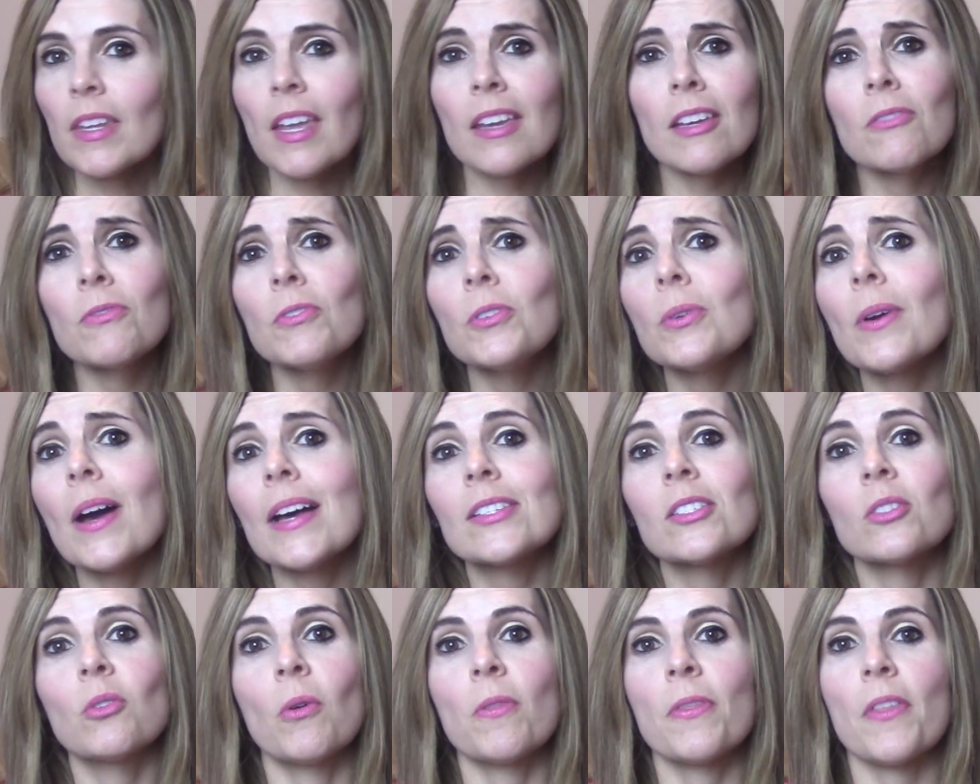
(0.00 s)
if you
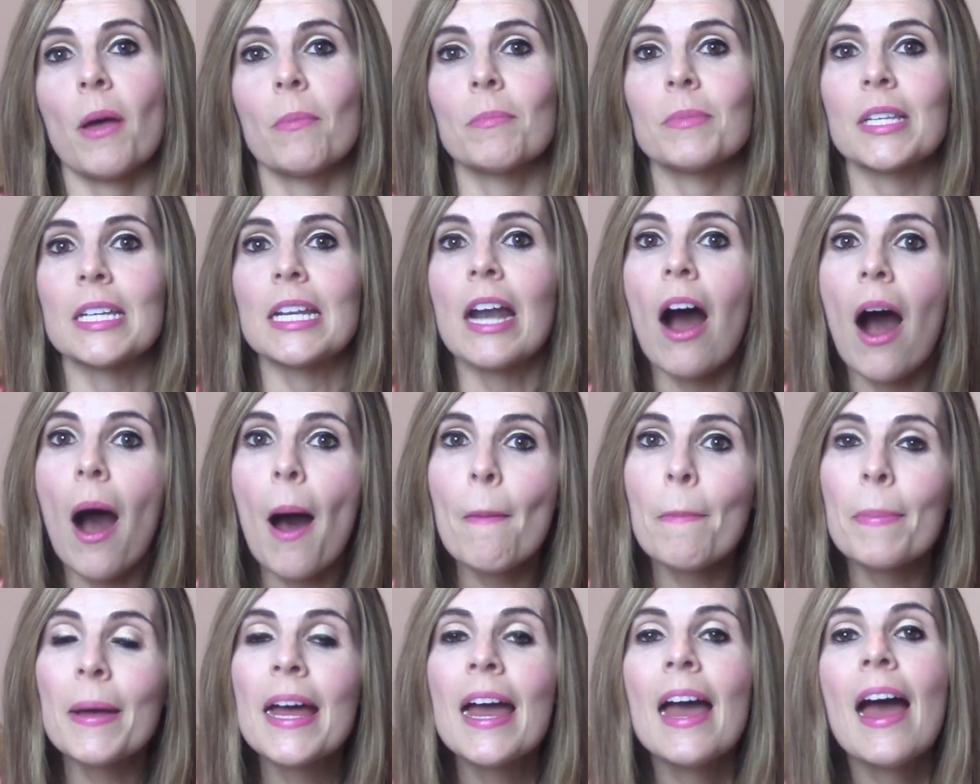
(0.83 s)
guys don't thumbs it
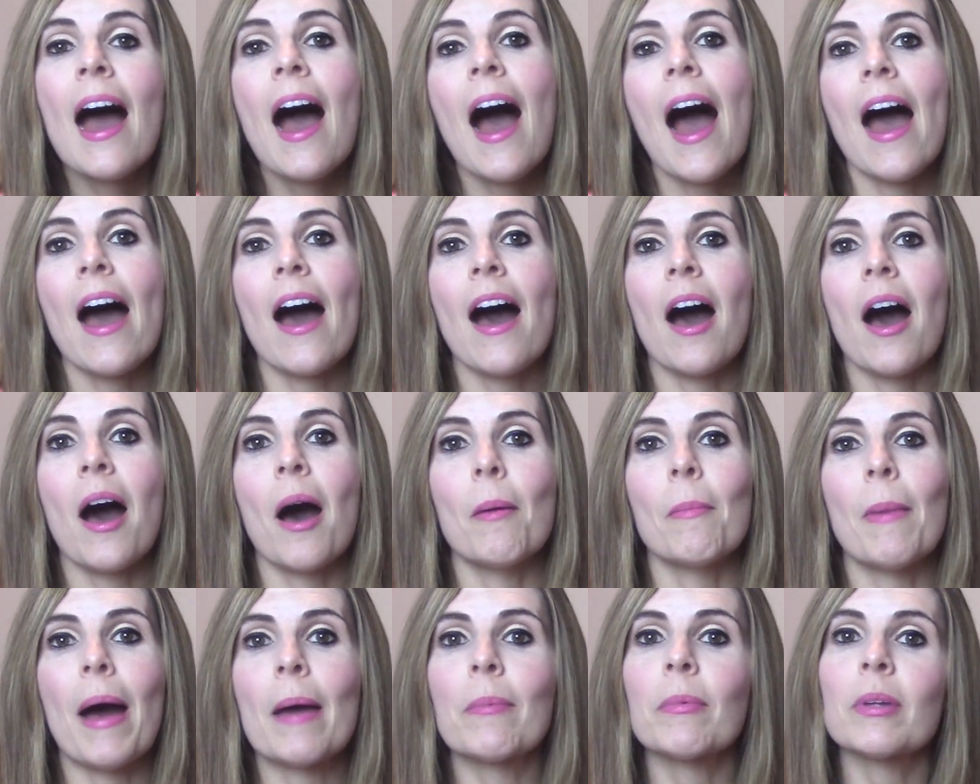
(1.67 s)
up,
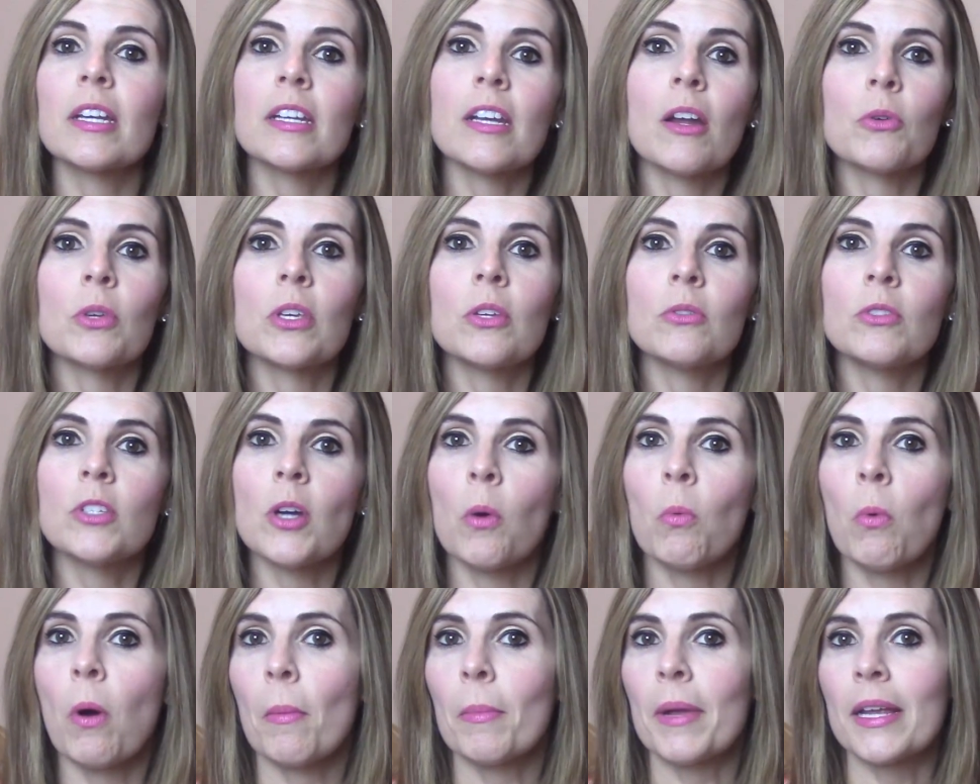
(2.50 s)
um, I'm going to know you
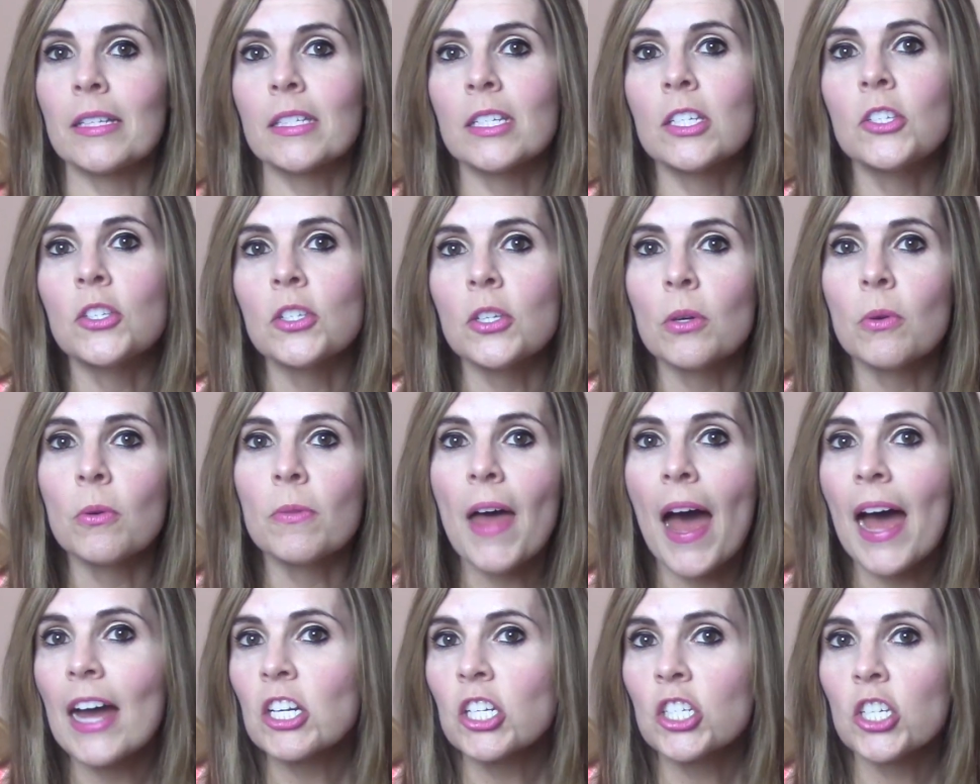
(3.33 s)
don't want me to do
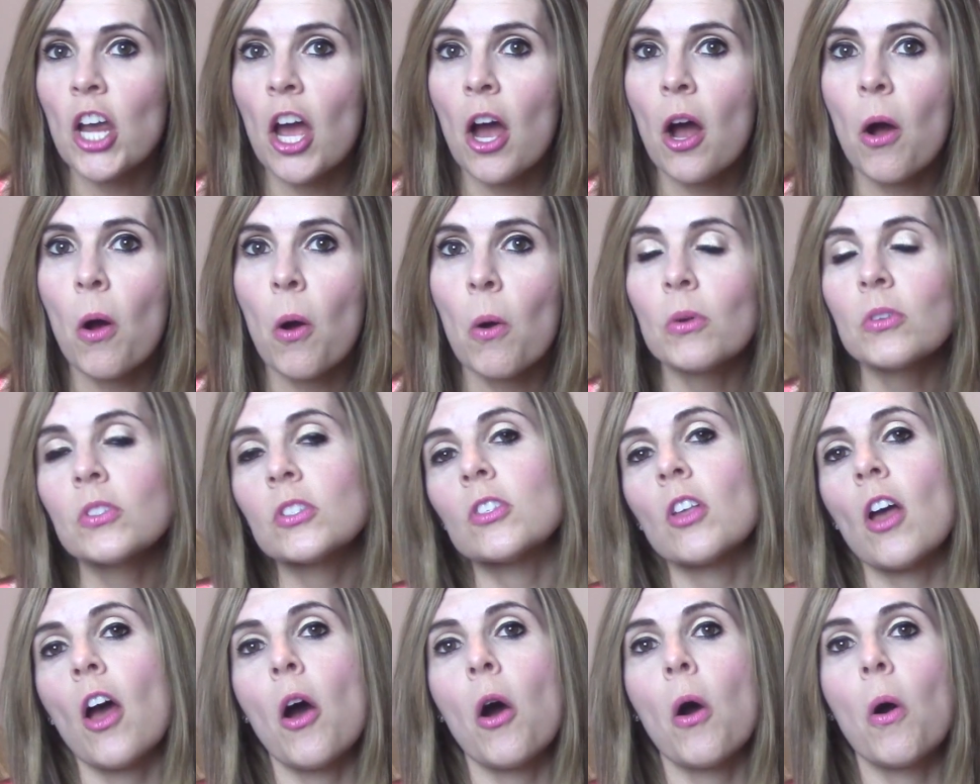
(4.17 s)
that show,
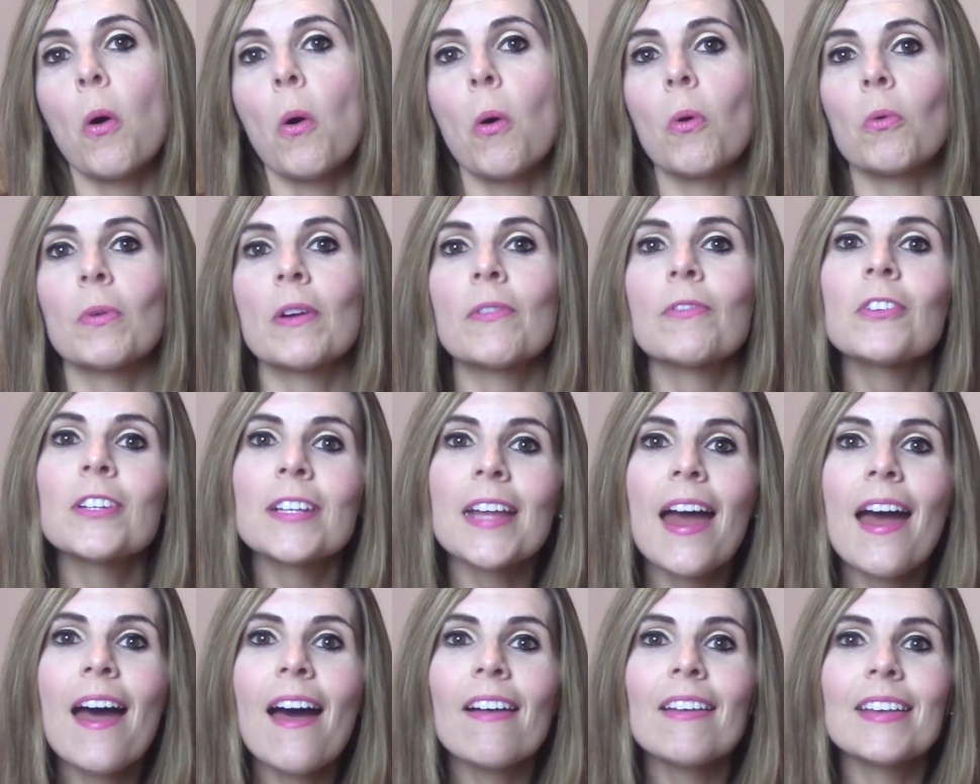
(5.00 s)
so
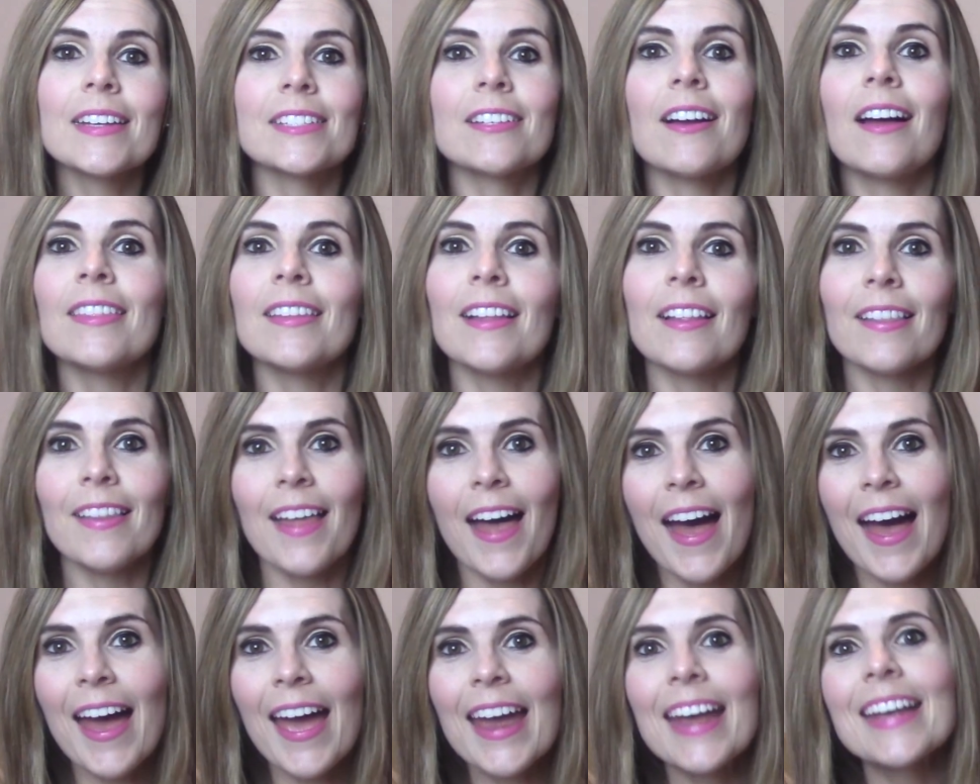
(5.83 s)
Riverdale is on the
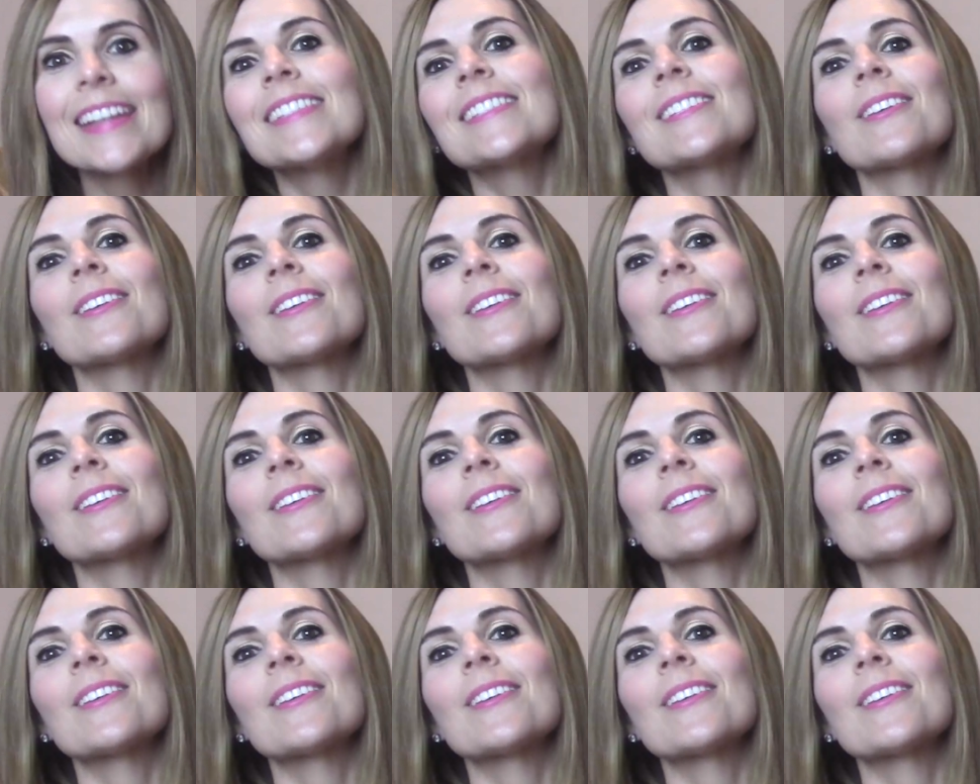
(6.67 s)
line.